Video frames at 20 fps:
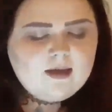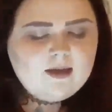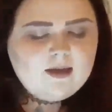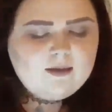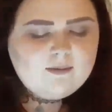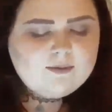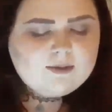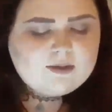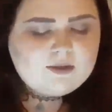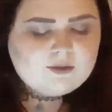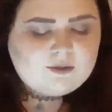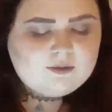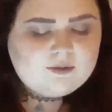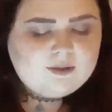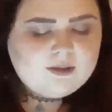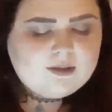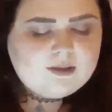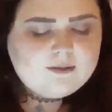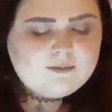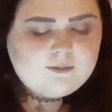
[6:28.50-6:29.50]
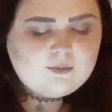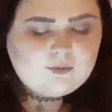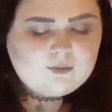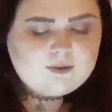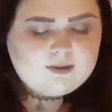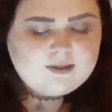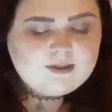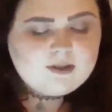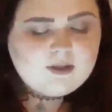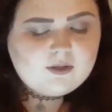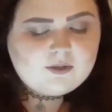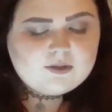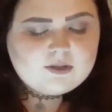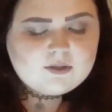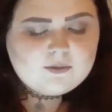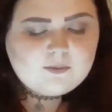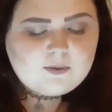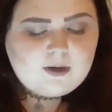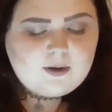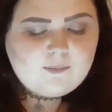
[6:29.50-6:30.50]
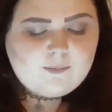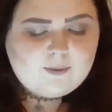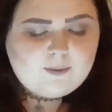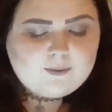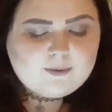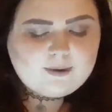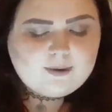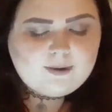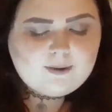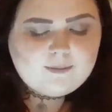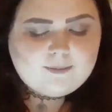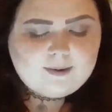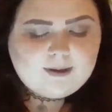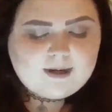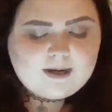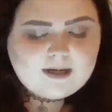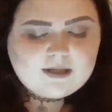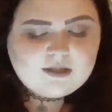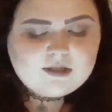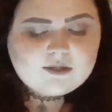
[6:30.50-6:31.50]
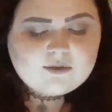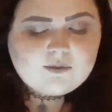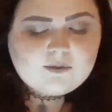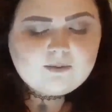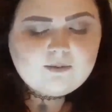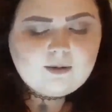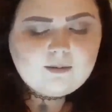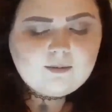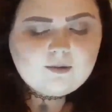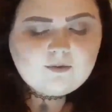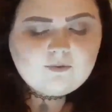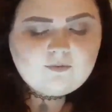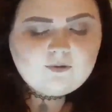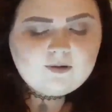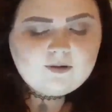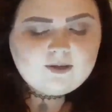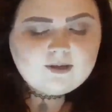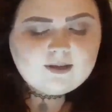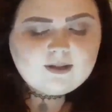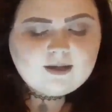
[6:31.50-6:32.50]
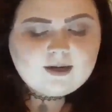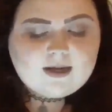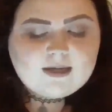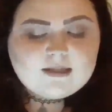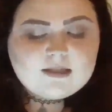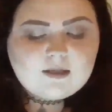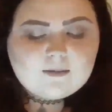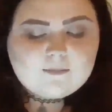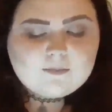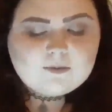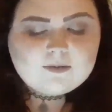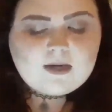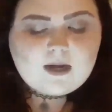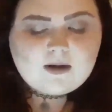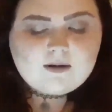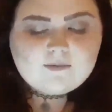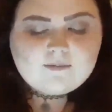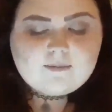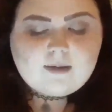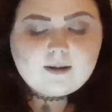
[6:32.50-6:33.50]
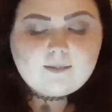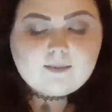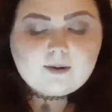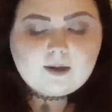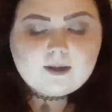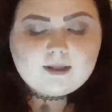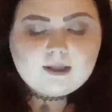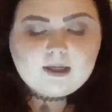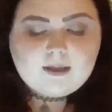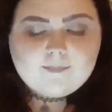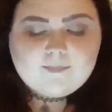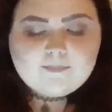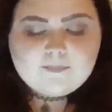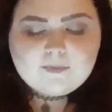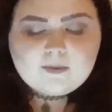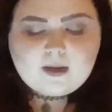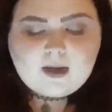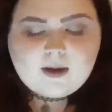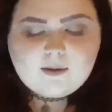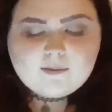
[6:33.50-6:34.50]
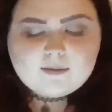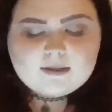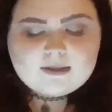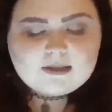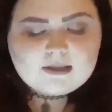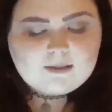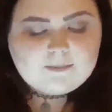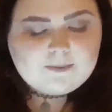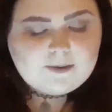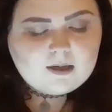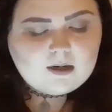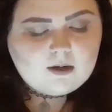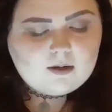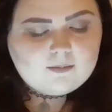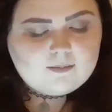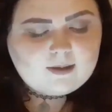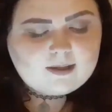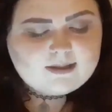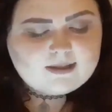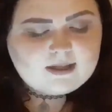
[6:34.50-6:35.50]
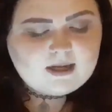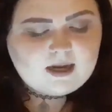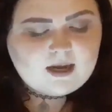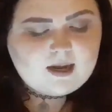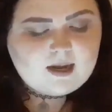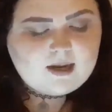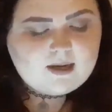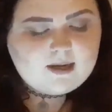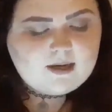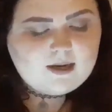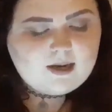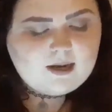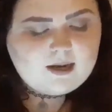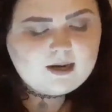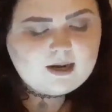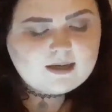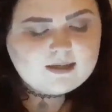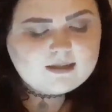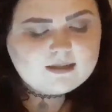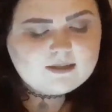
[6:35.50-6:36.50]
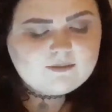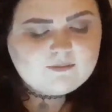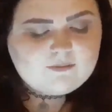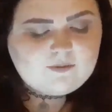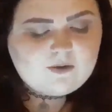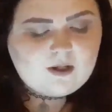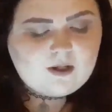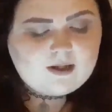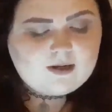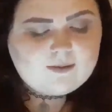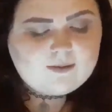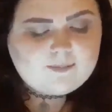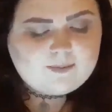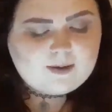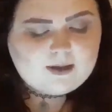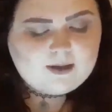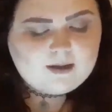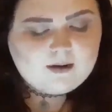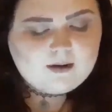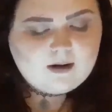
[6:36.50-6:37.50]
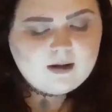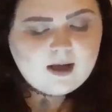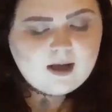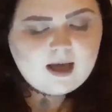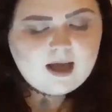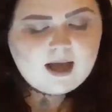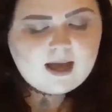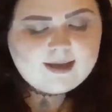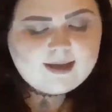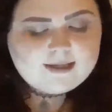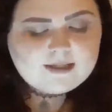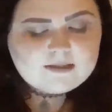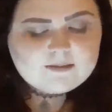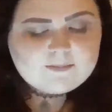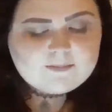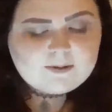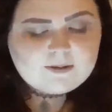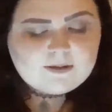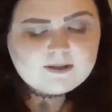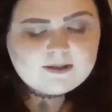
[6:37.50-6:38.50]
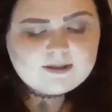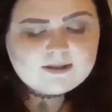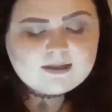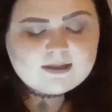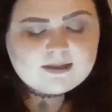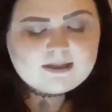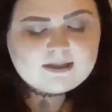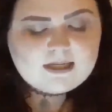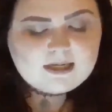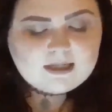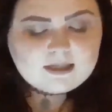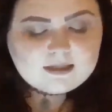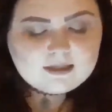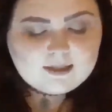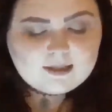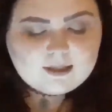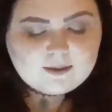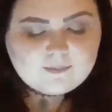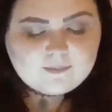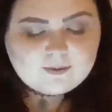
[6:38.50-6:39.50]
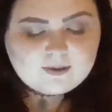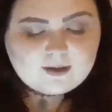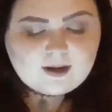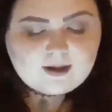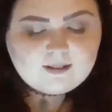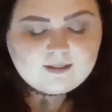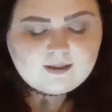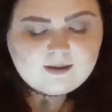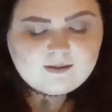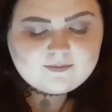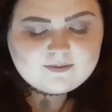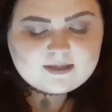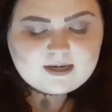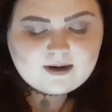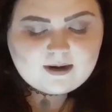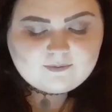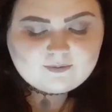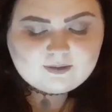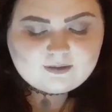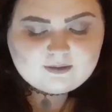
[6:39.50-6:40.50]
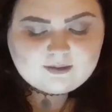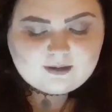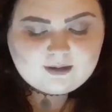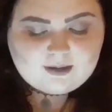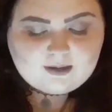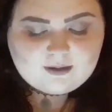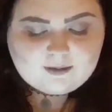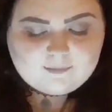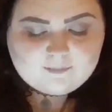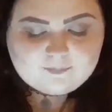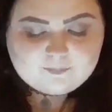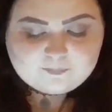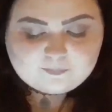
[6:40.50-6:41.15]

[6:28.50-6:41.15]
It was early in the morning, close to when I woke up, and I just remember feeling like I tumbled out of my body. I was sleeping on my side, and I didn't fall out of bed. I experienced the tingling when I left everything.